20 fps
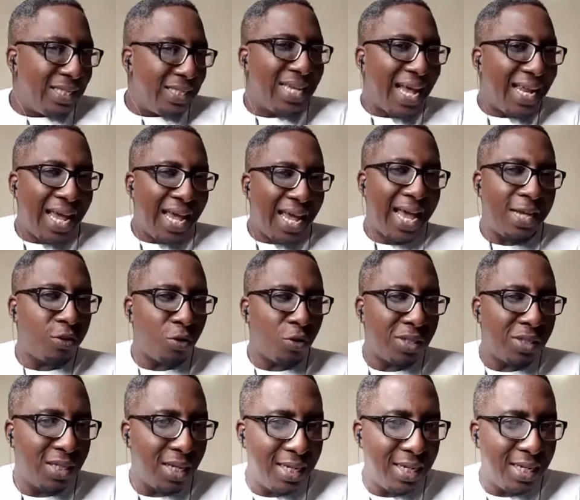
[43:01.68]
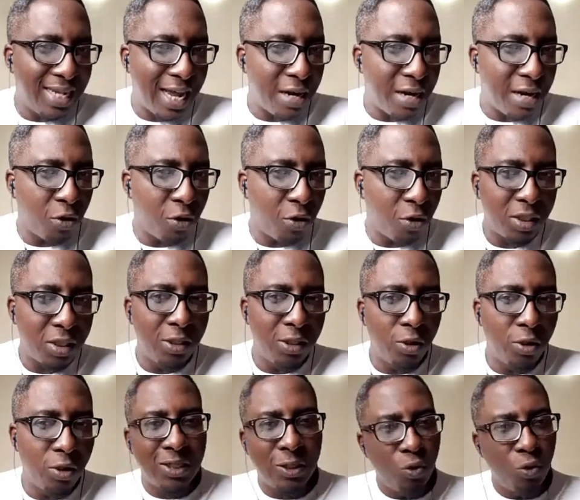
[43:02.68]
That guy is not saying that because he
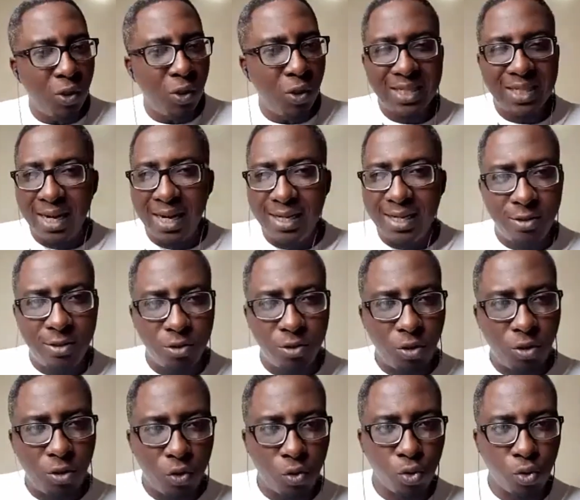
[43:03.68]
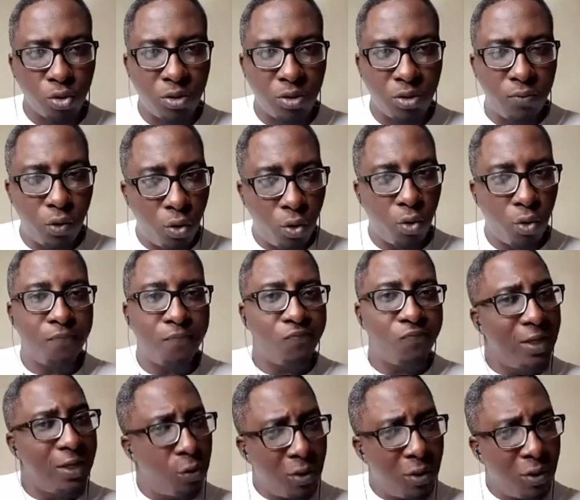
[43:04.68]
doesn't know his talent is not good. No,
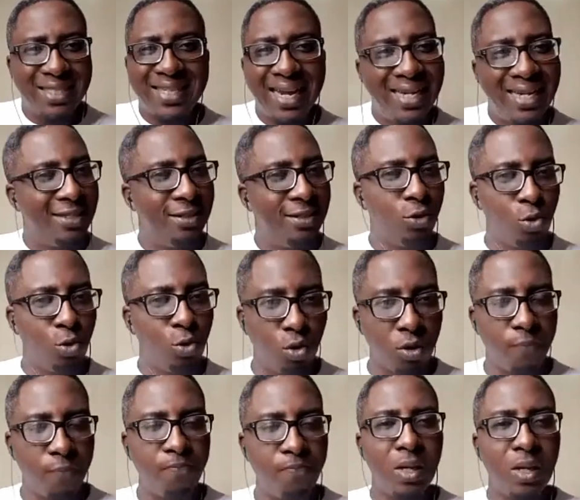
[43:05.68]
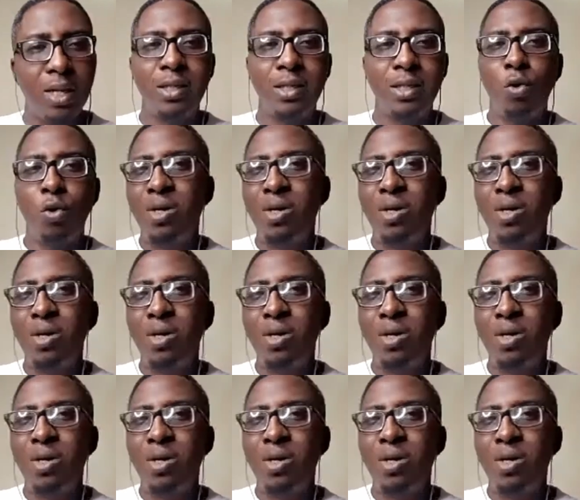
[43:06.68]
he knows his talent is good. The only